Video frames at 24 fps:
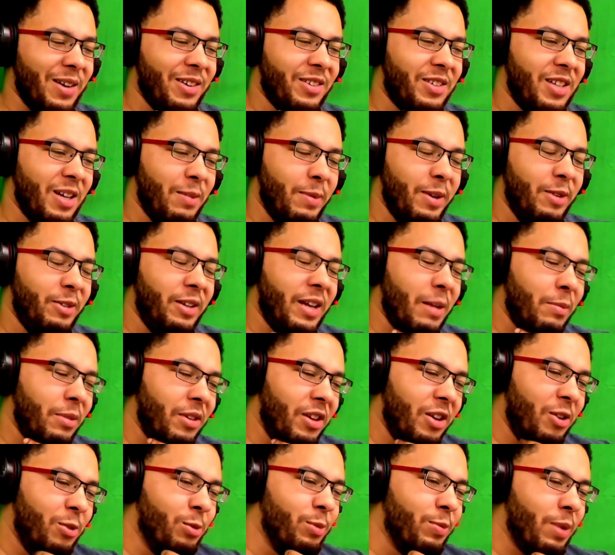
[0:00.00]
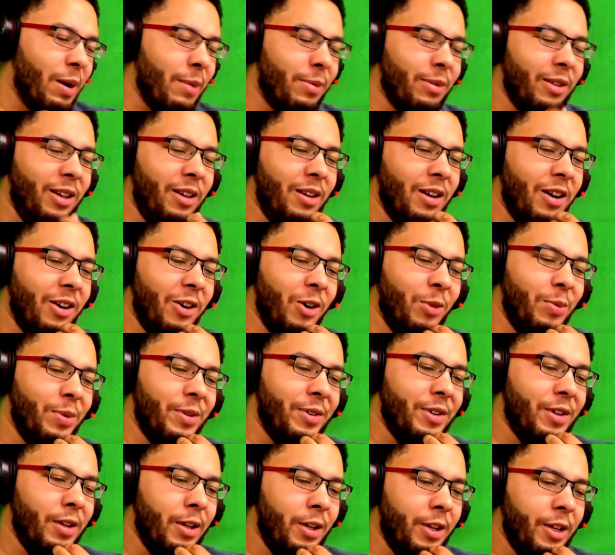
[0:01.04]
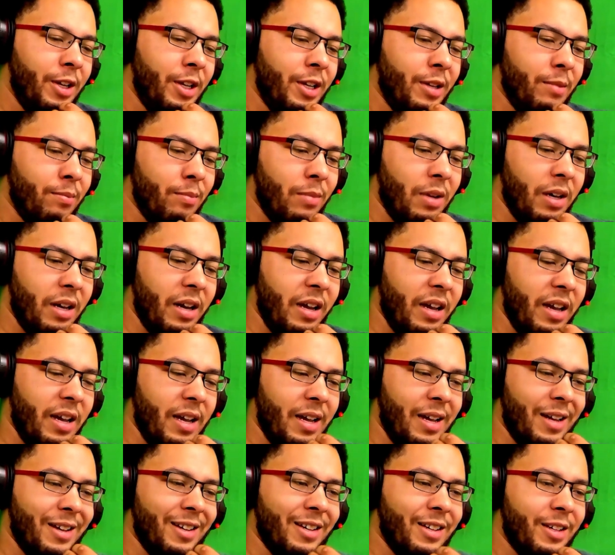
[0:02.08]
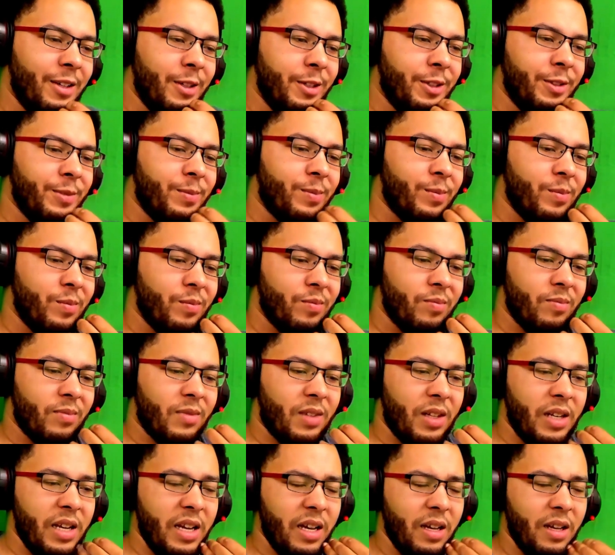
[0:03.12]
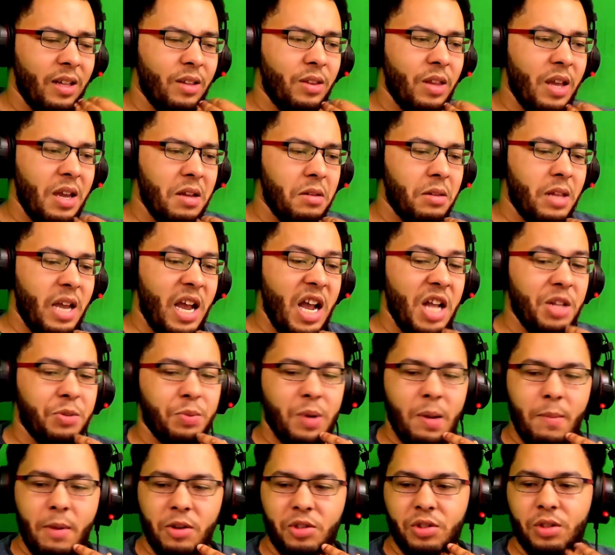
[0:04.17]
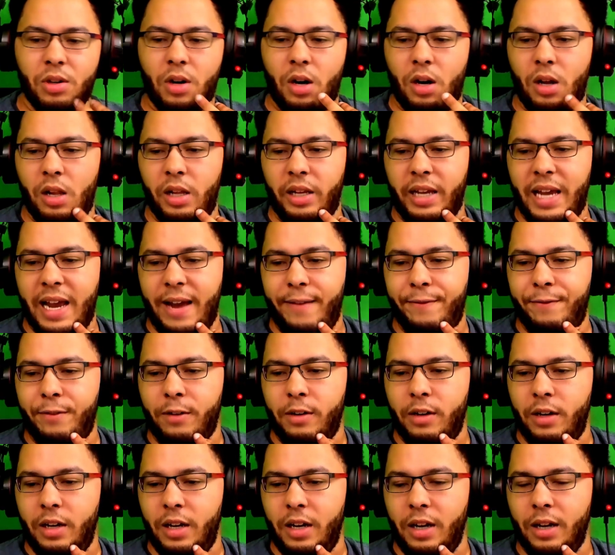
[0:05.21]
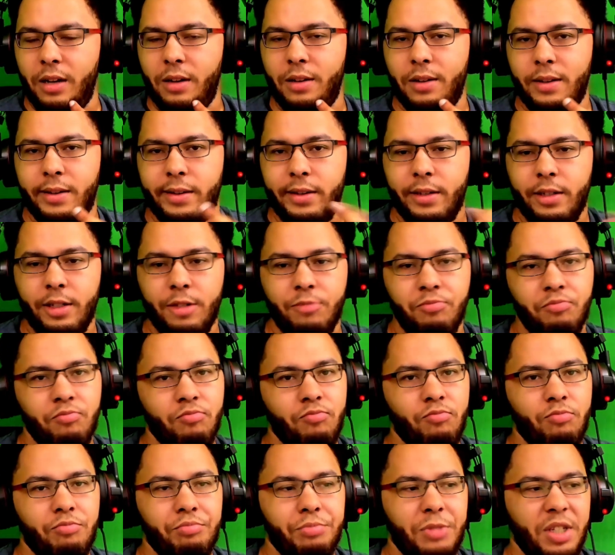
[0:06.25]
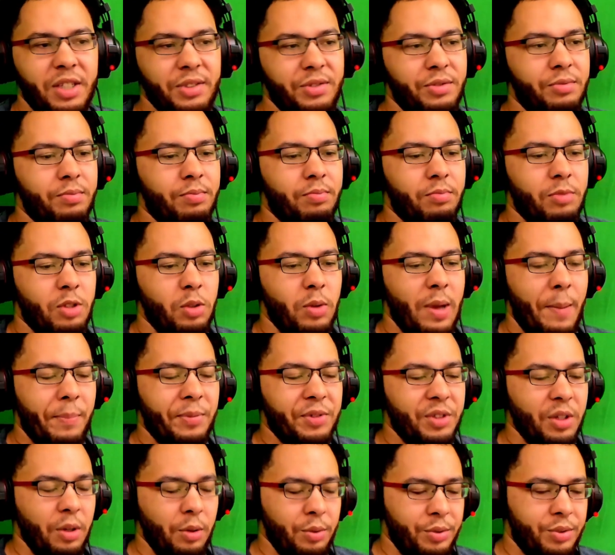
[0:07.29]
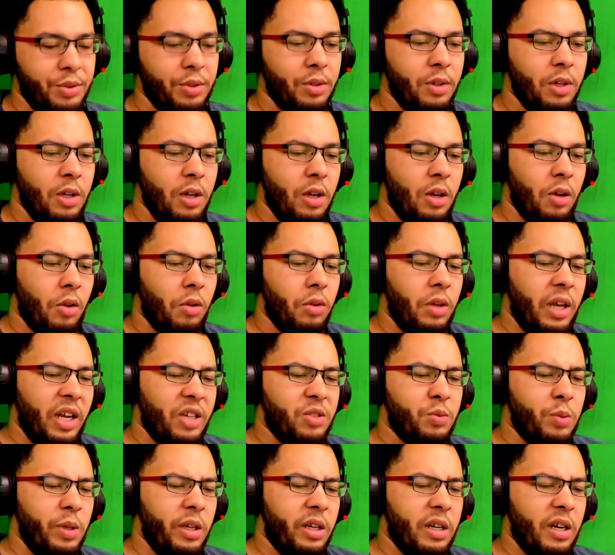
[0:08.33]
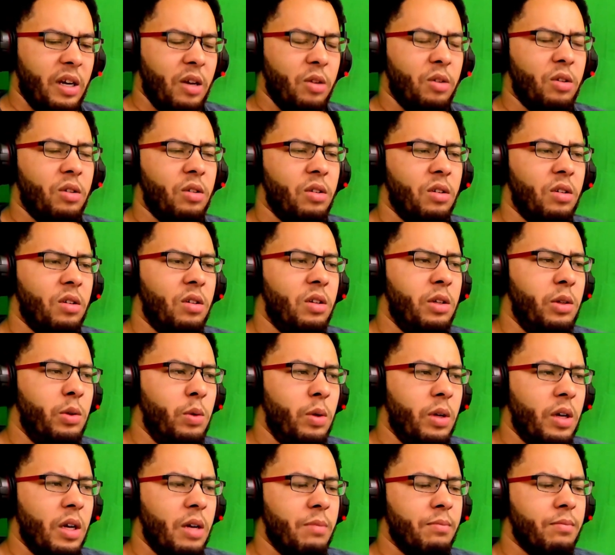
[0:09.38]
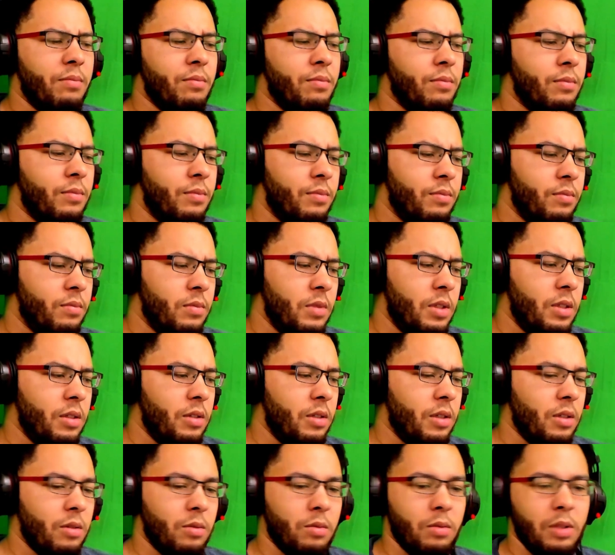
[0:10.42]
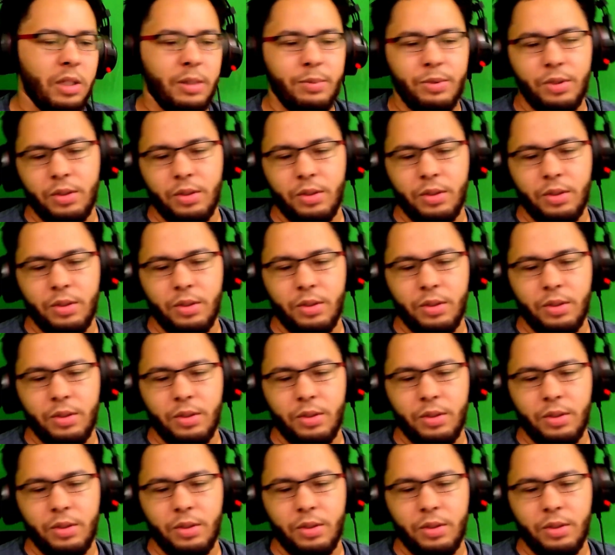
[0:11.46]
tell me down below, probably, I hope. But, yeah, that's pretty much all I got for this two episodes. Next week I'll do, I don't know, what